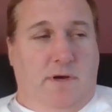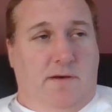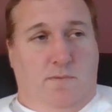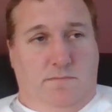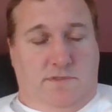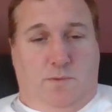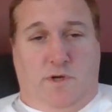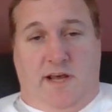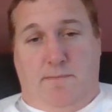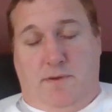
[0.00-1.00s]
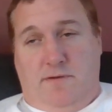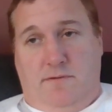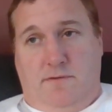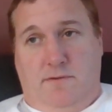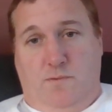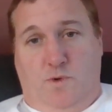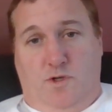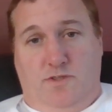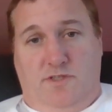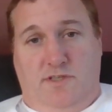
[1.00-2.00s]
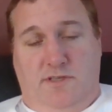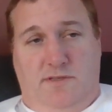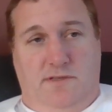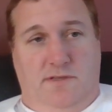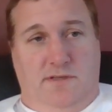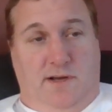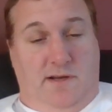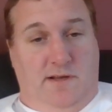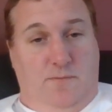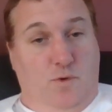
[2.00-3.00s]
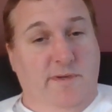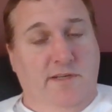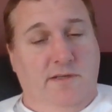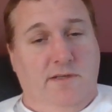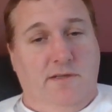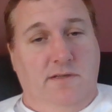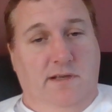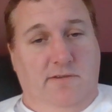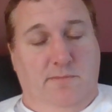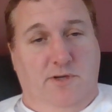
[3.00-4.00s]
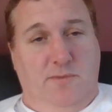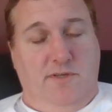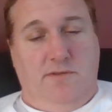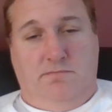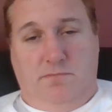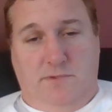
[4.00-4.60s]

But so what happened was that a woman here in Melbourne,